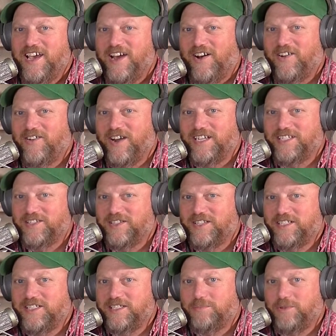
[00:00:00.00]
All right. So
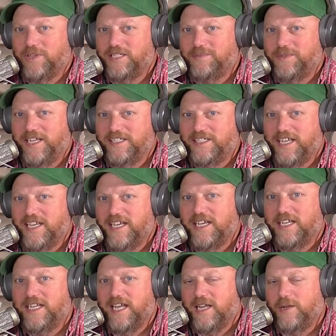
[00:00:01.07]
this is a placement SAE
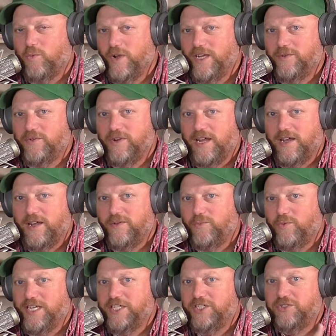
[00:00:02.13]
and and when do,
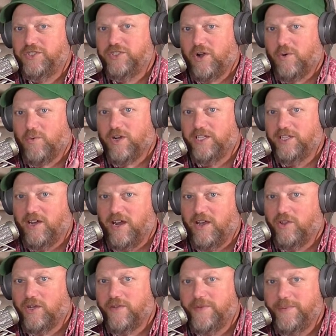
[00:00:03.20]
when did you start working there?
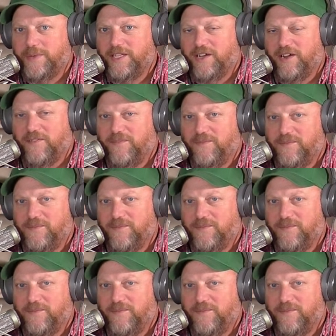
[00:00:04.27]
How long have you been there?